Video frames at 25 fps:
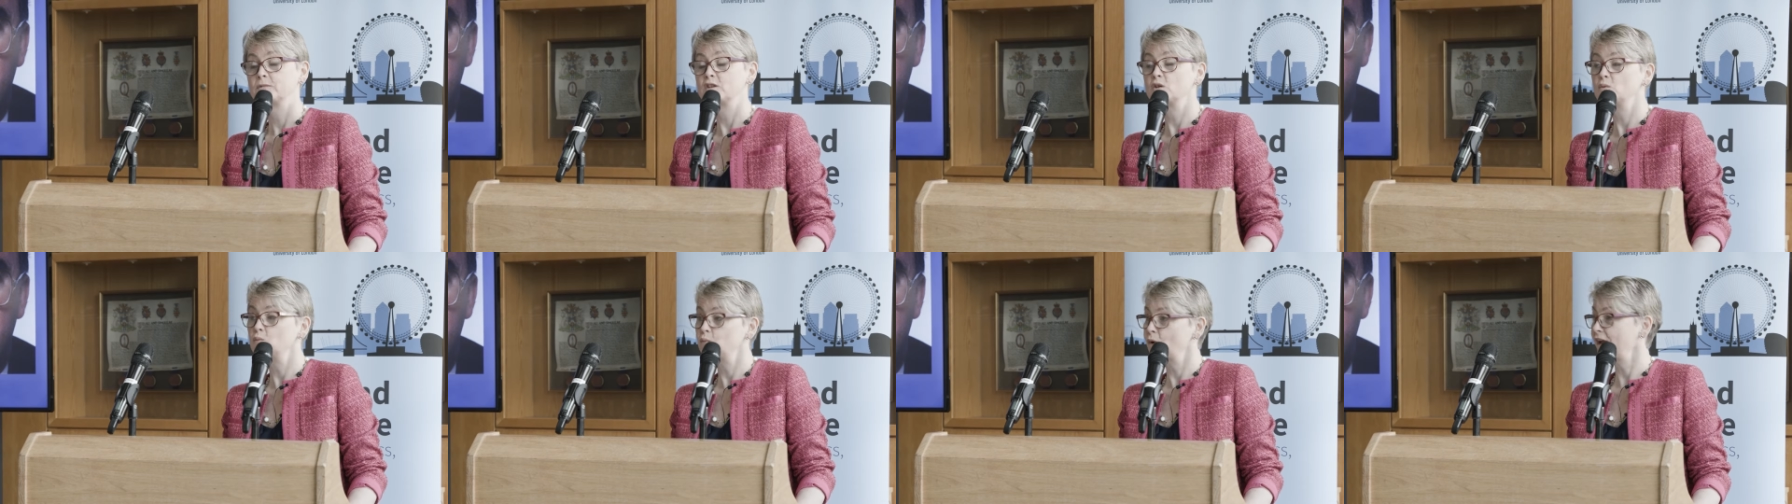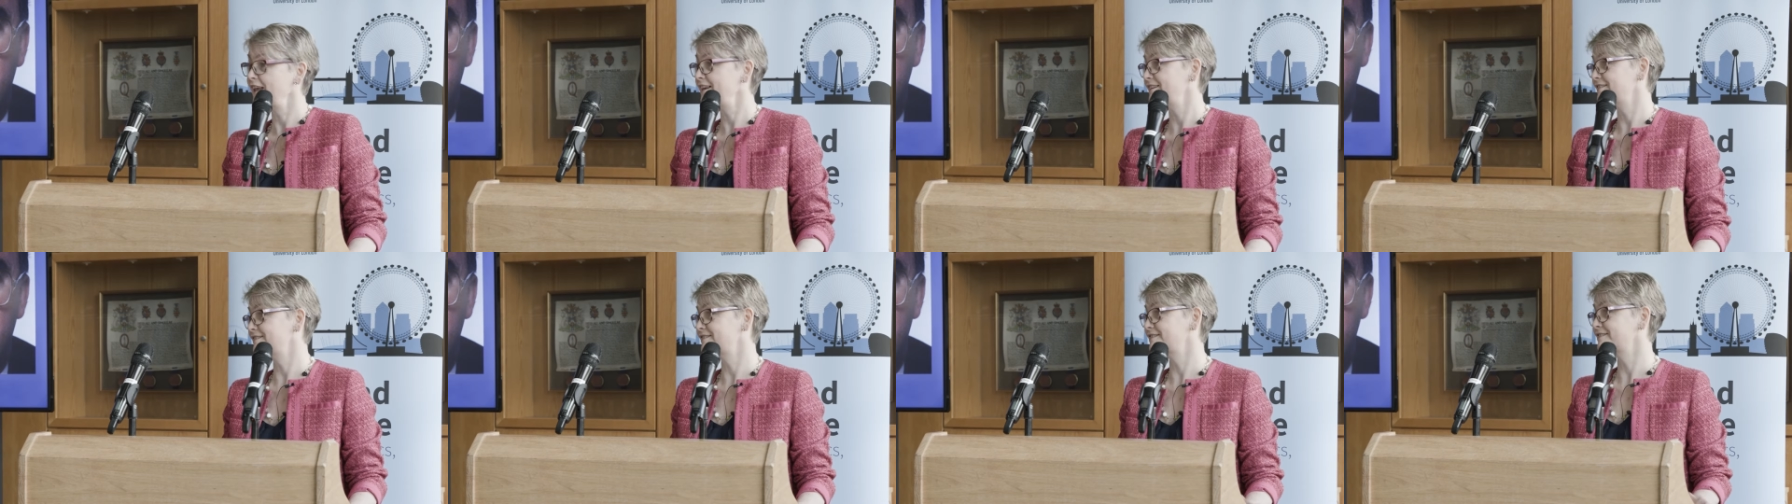the
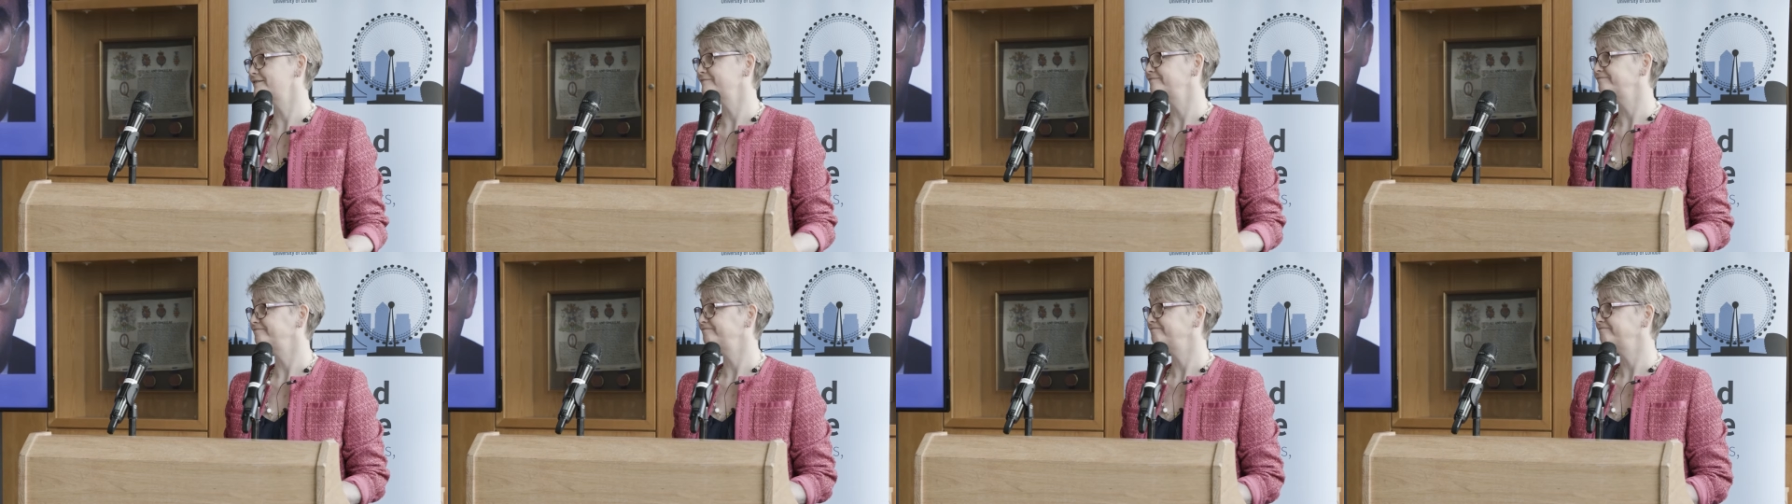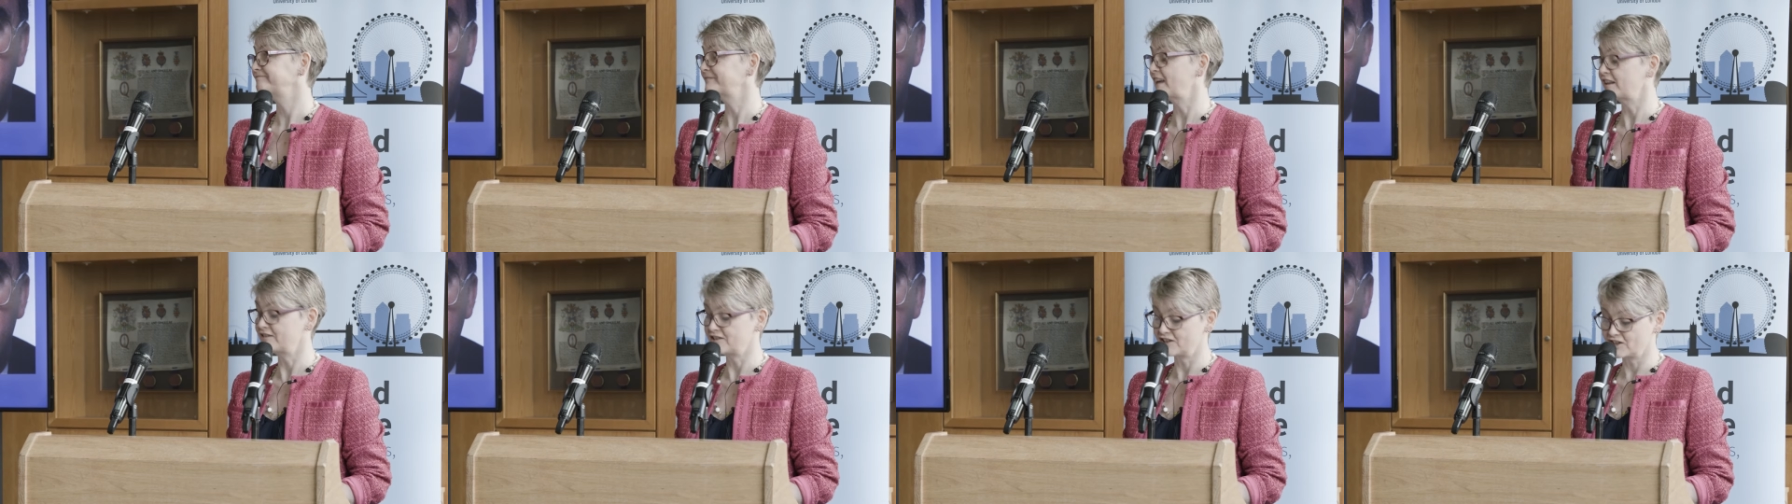wit
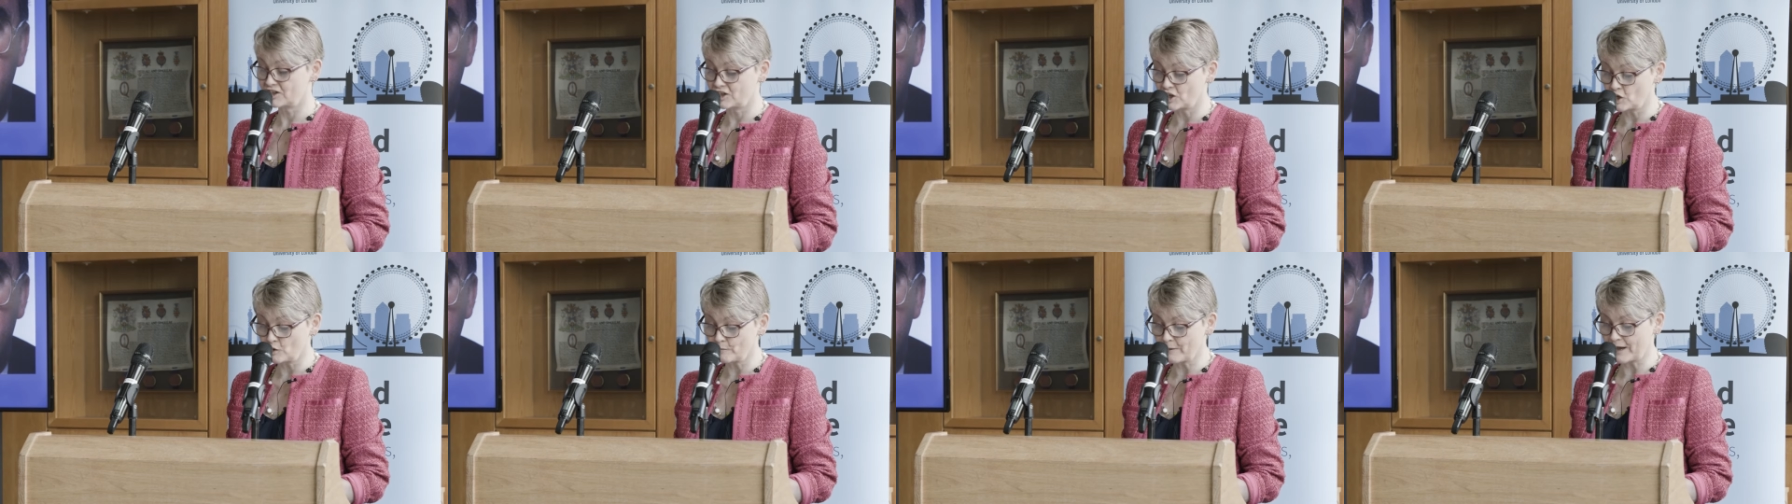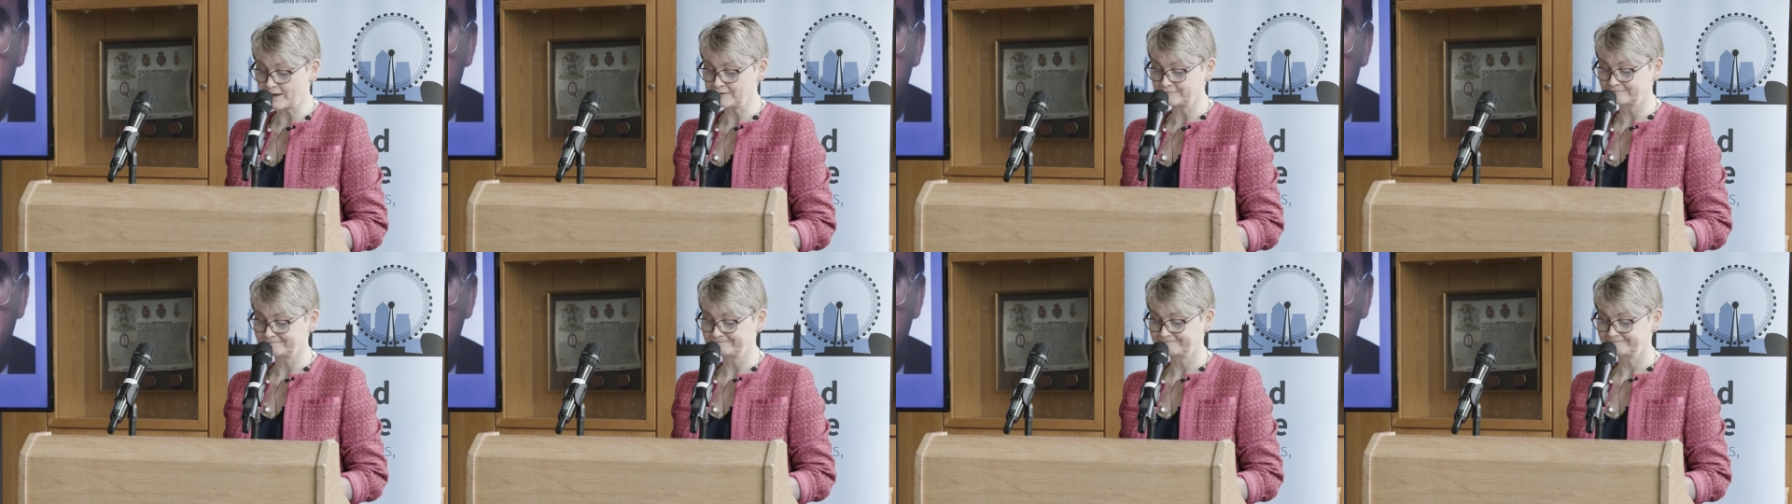and the
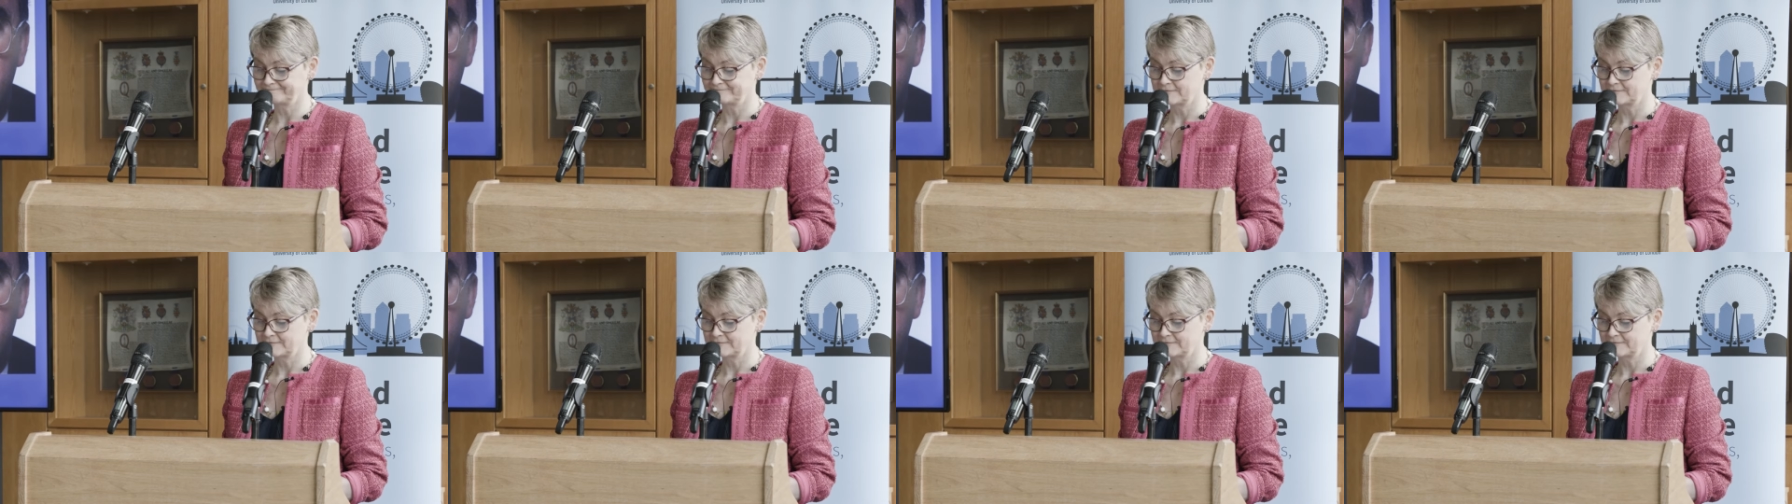humour